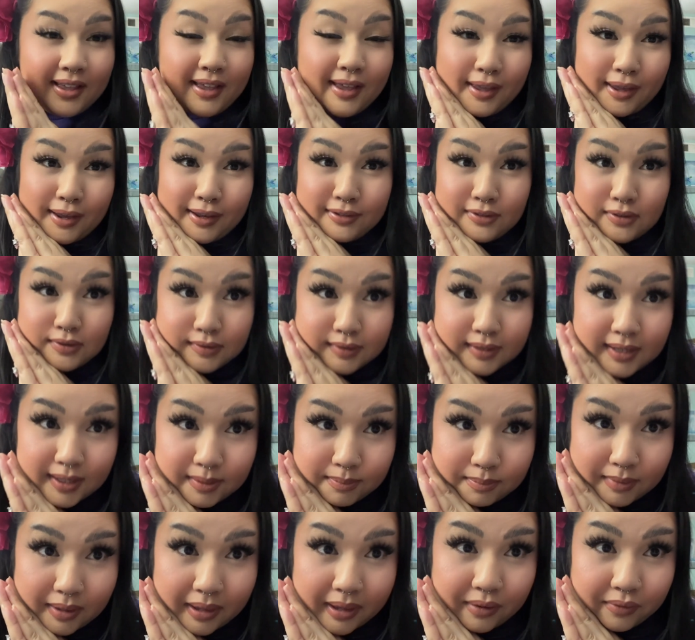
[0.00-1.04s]
I just came
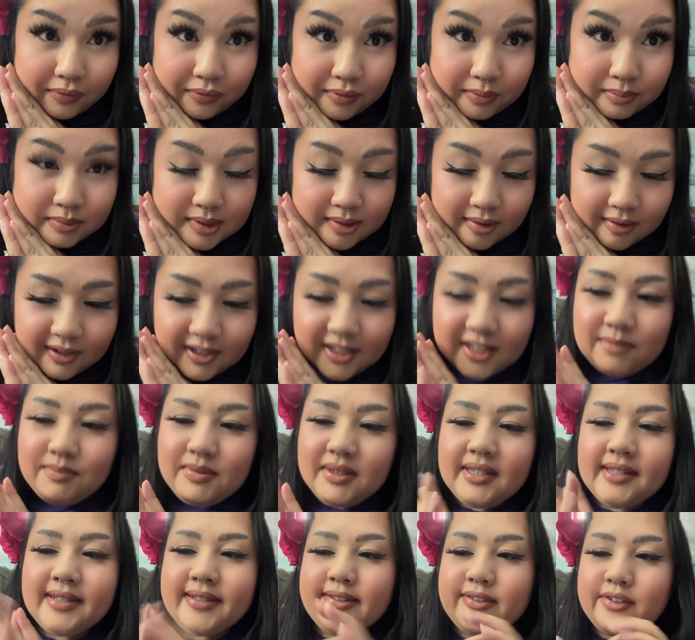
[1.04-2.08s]
back from Target
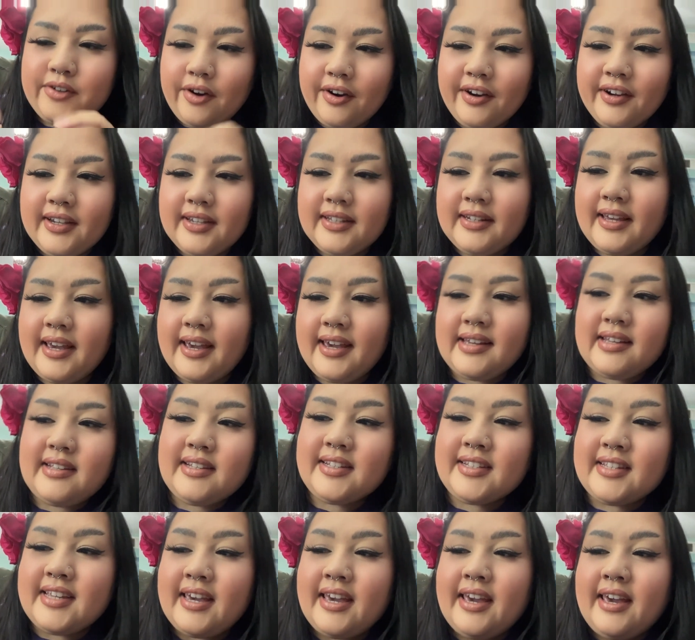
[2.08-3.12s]
because Target
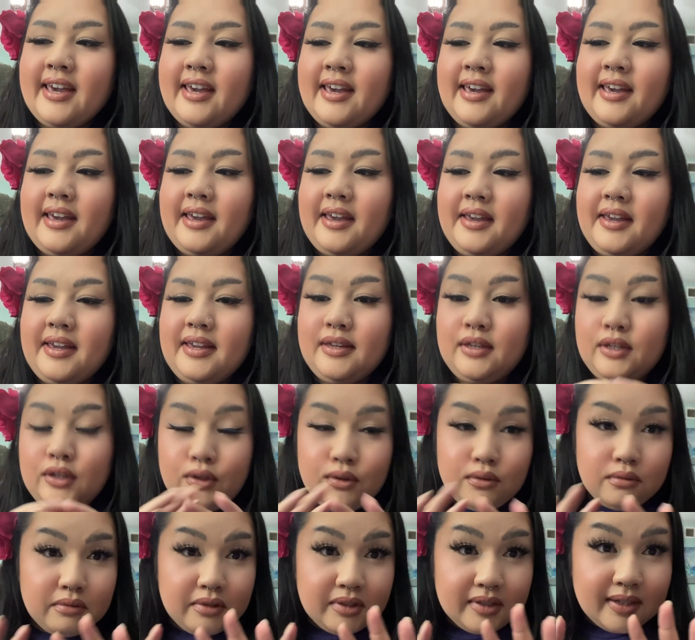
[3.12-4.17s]
has a
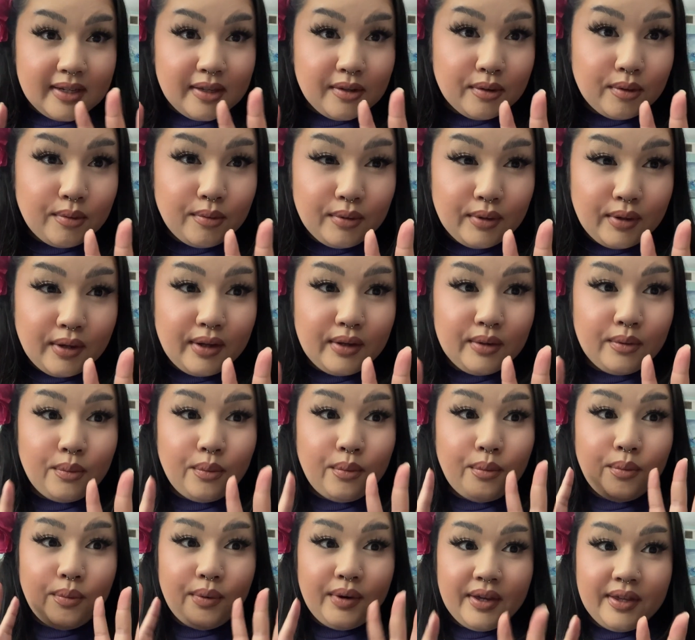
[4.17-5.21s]
huge sale going
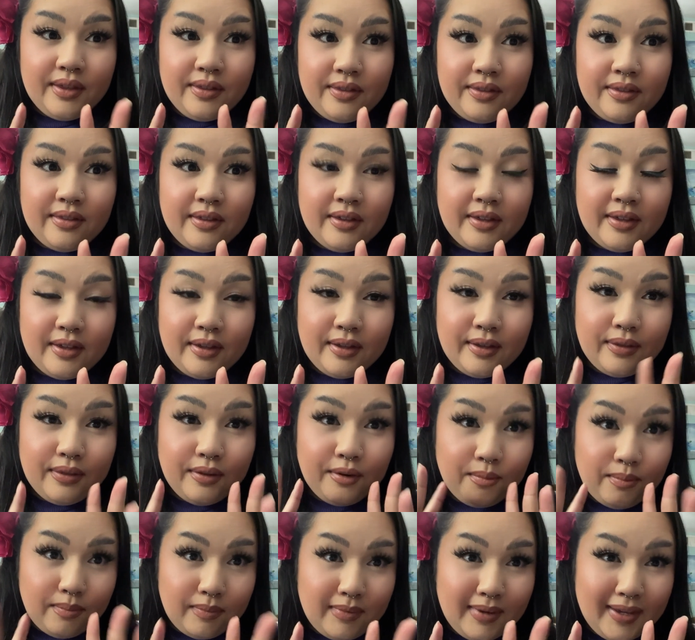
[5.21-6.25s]
on with their
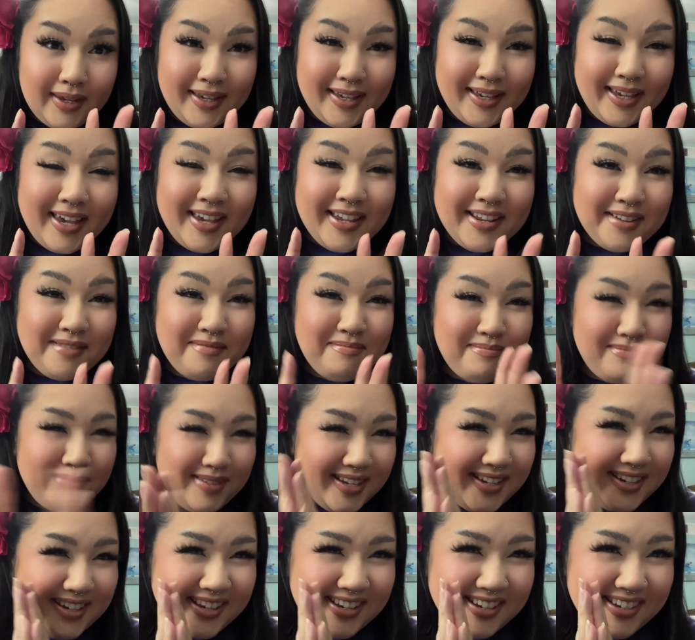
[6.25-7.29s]
Make It
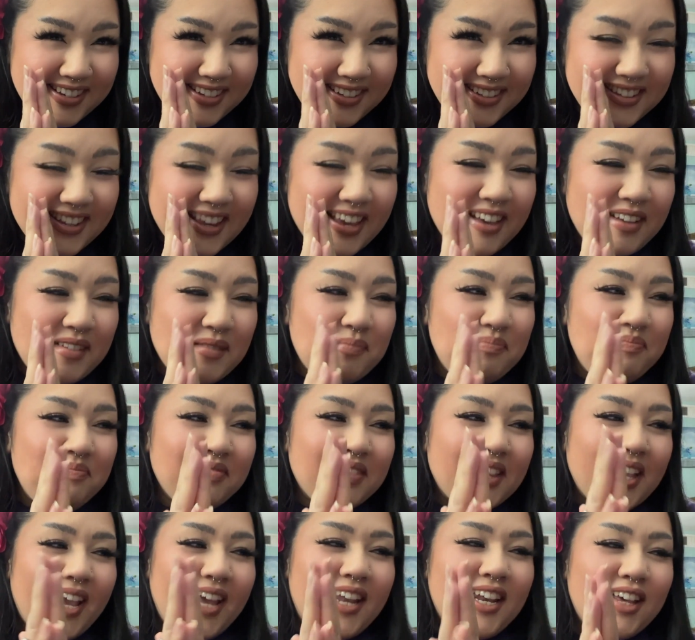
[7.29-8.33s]
Minis,
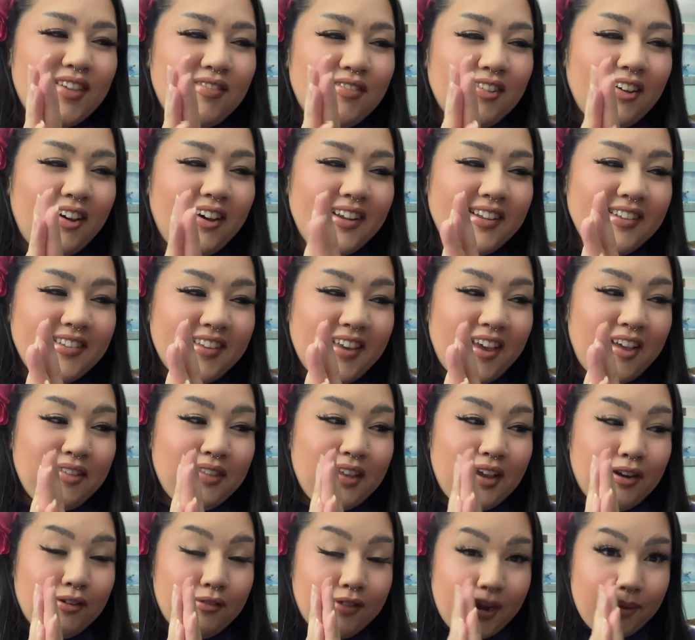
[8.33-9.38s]
and I've gone down
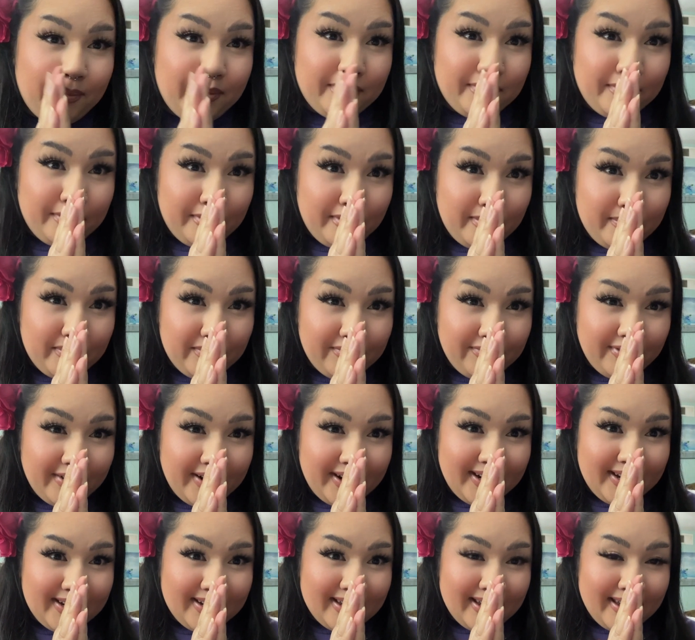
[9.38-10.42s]
that rabbit hole, I'm
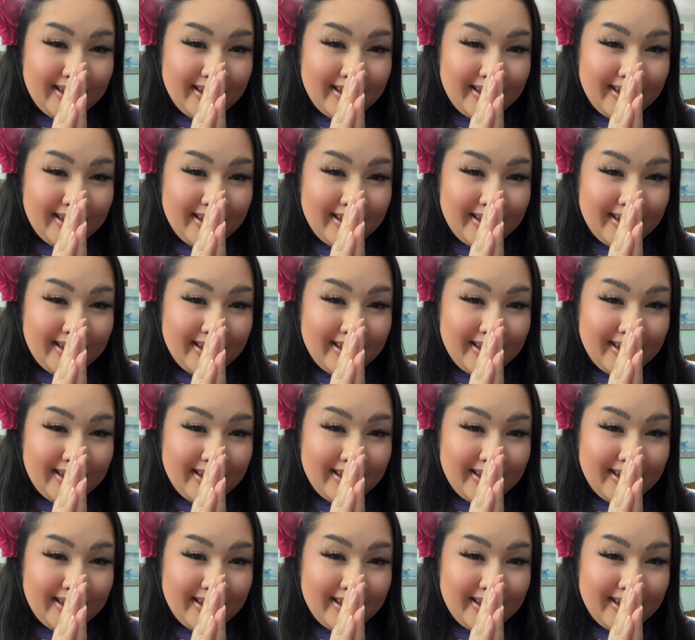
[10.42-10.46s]
afraid,